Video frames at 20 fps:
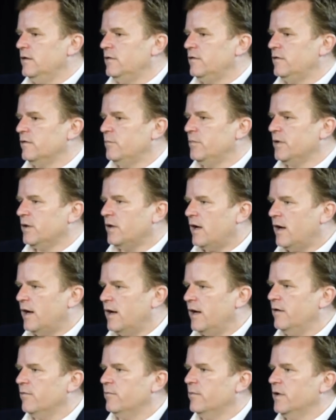
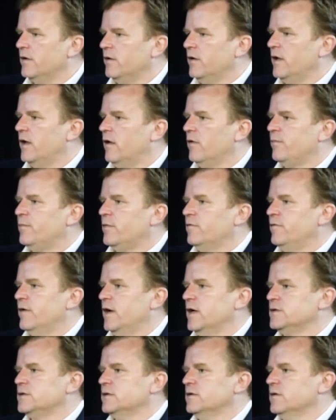supply of mental health
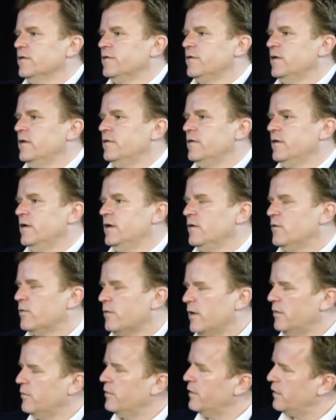professionals is
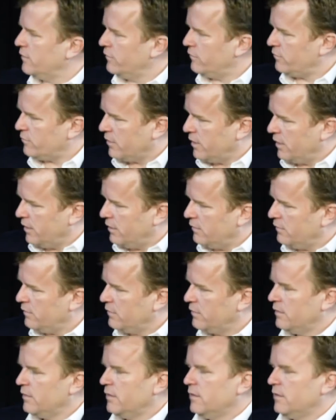incredibly constrained.